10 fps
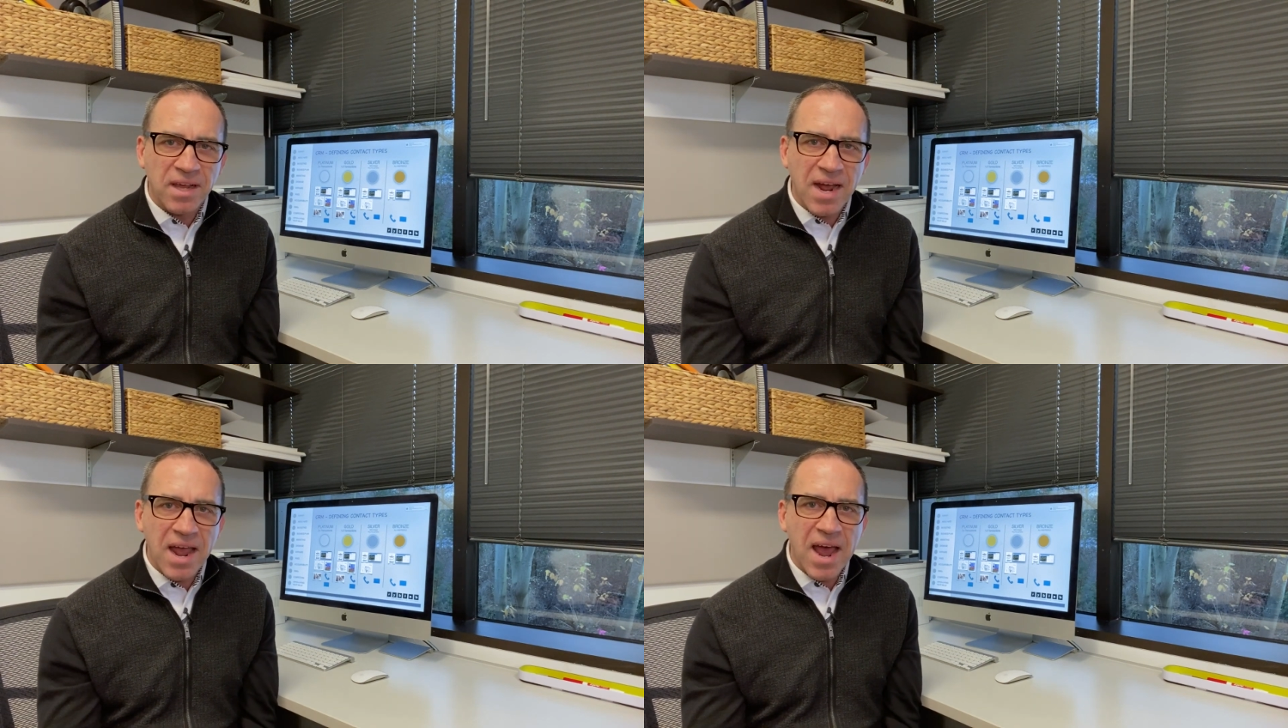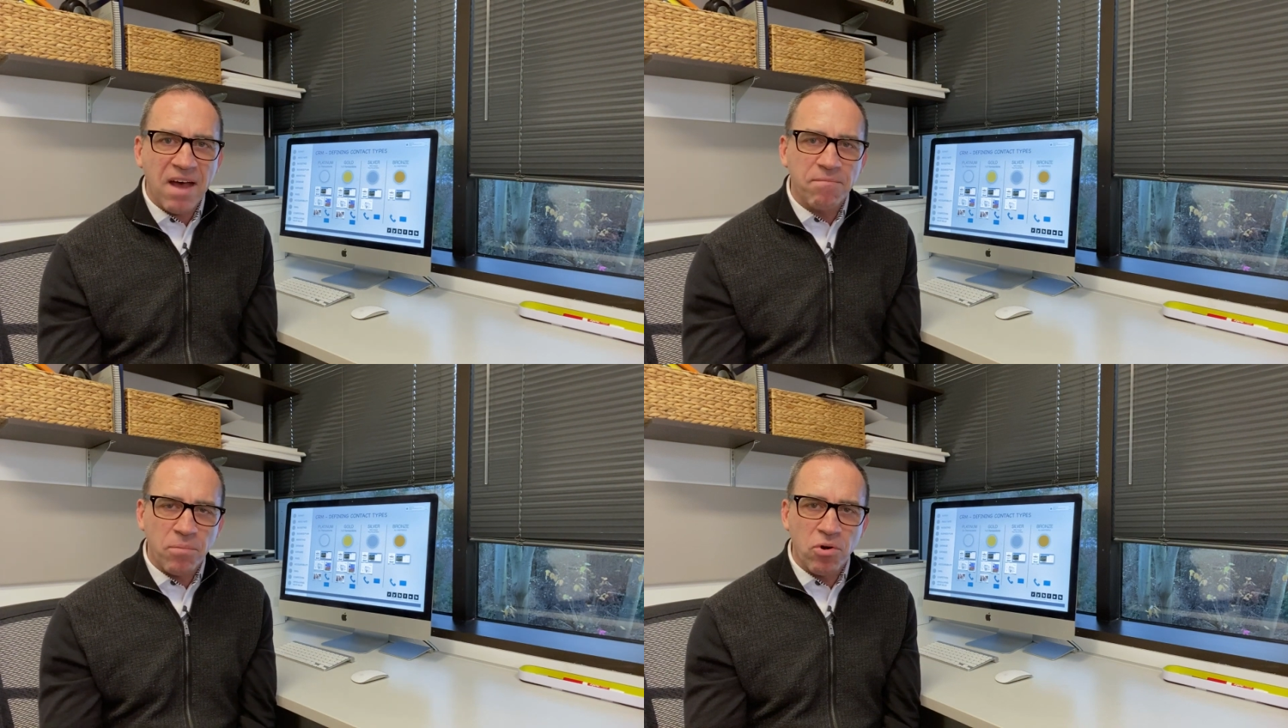that I
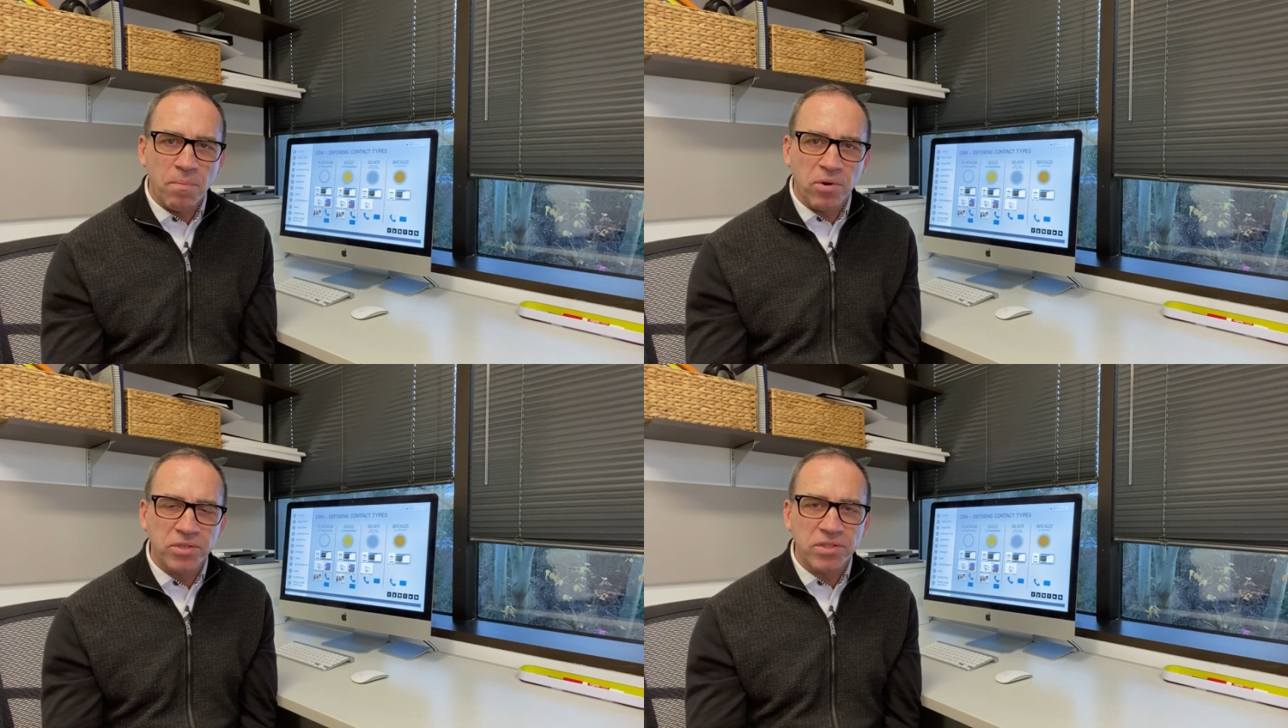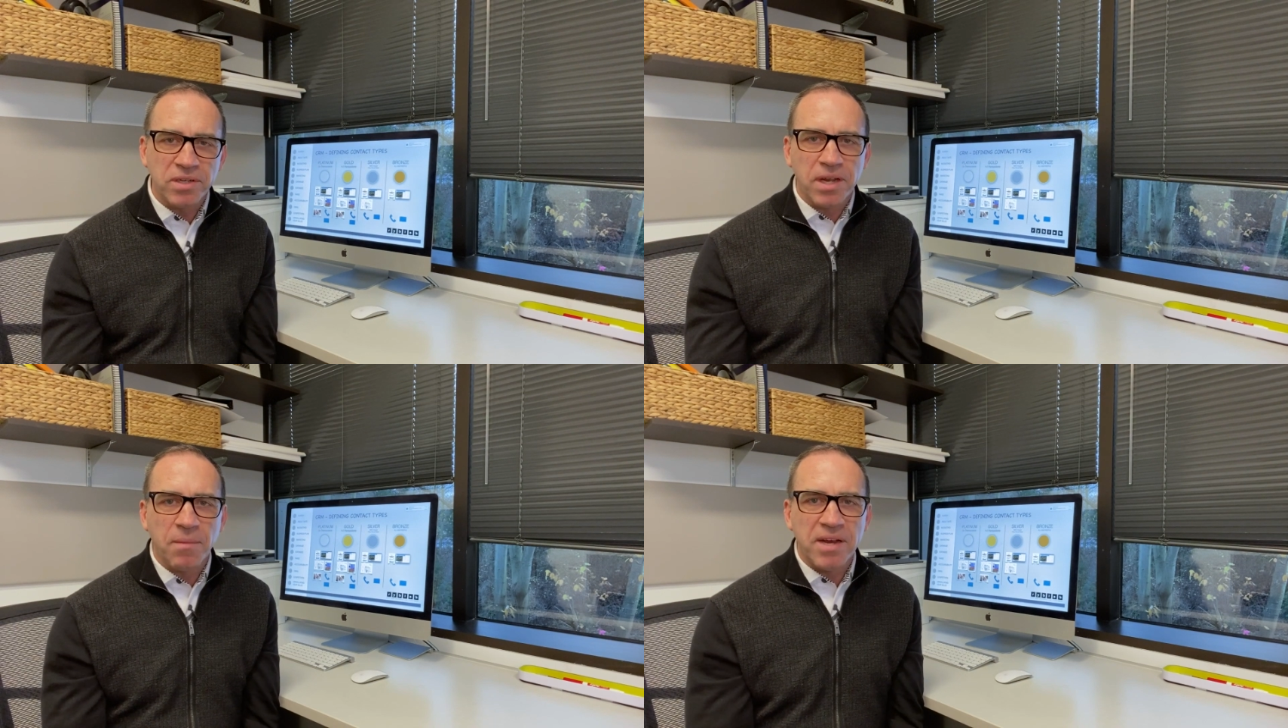have per
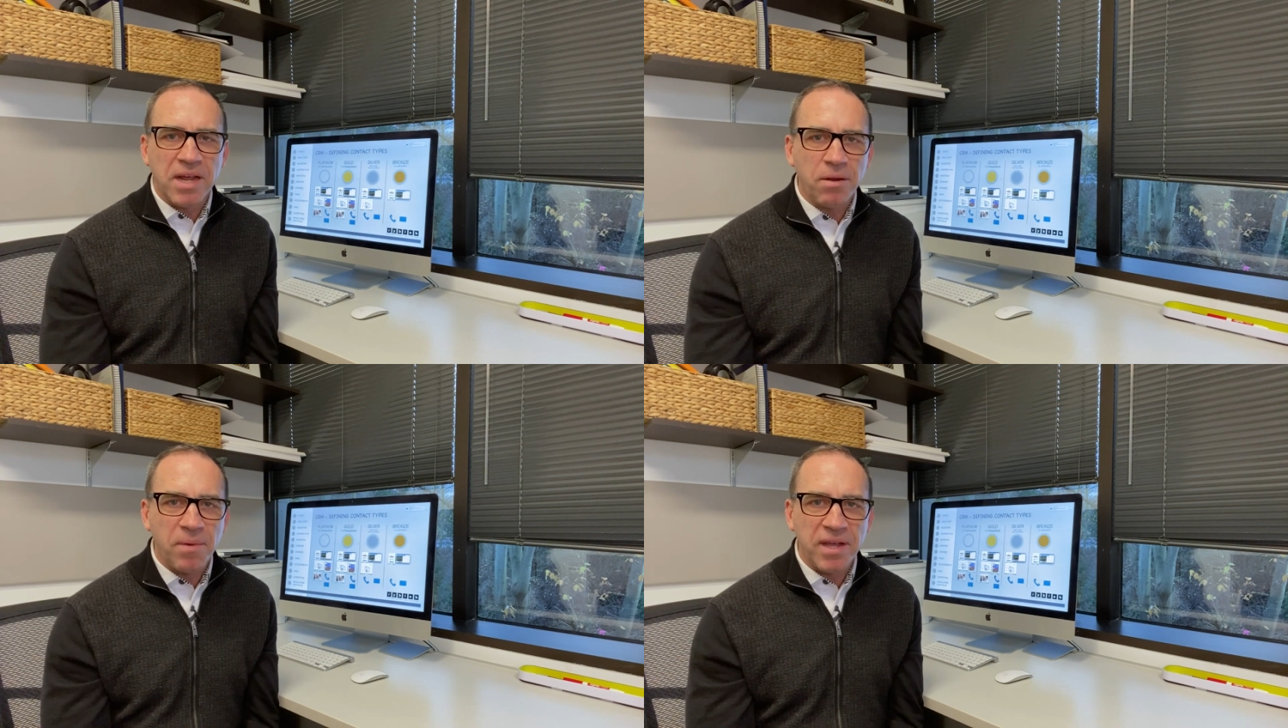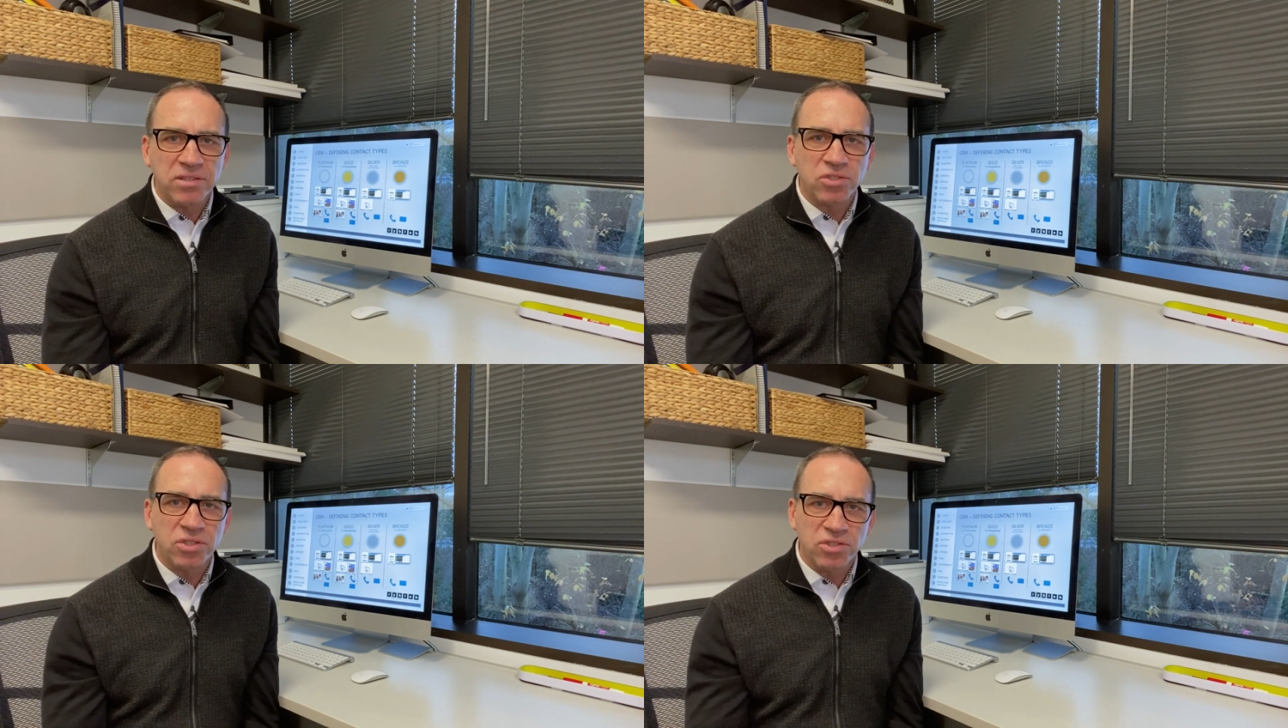person in my
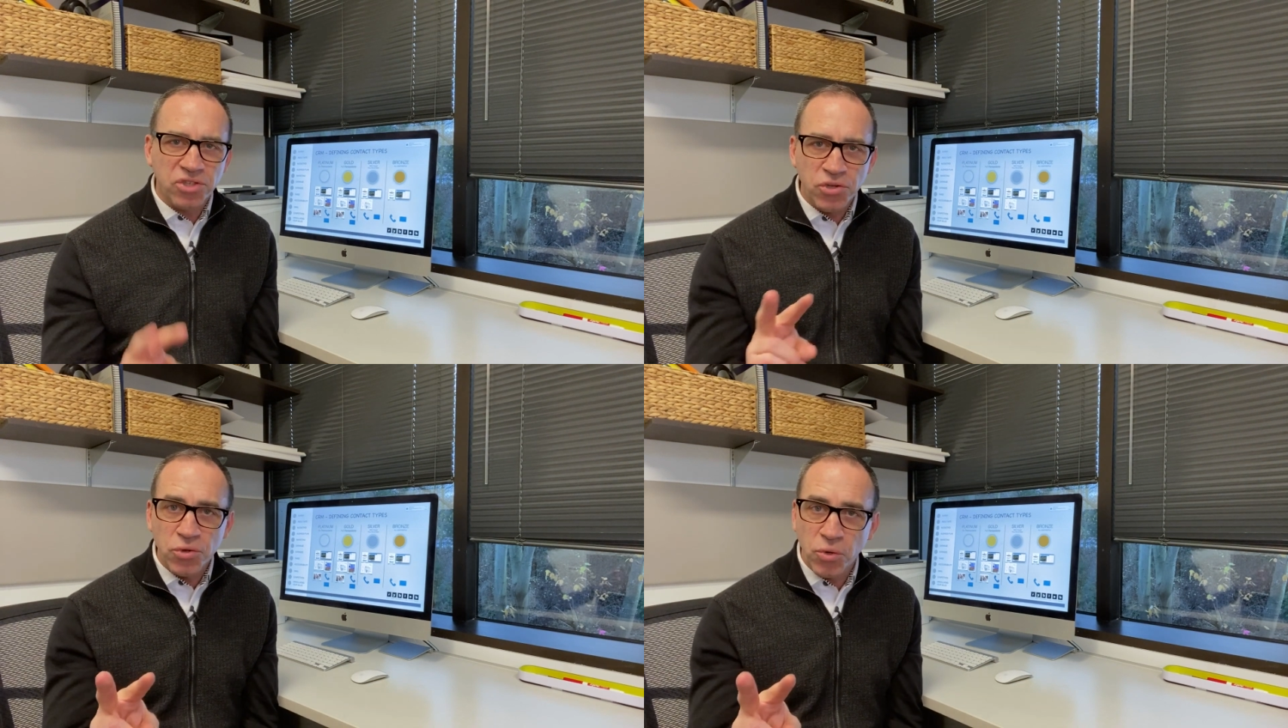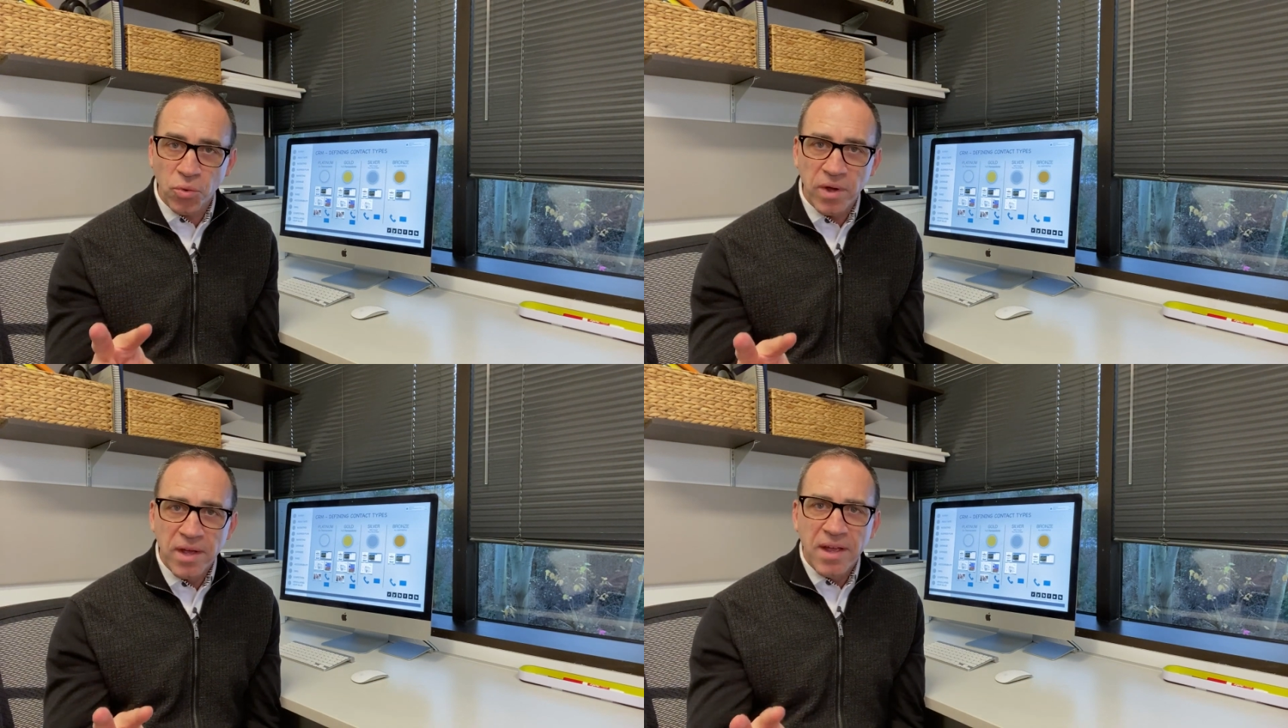database to 2.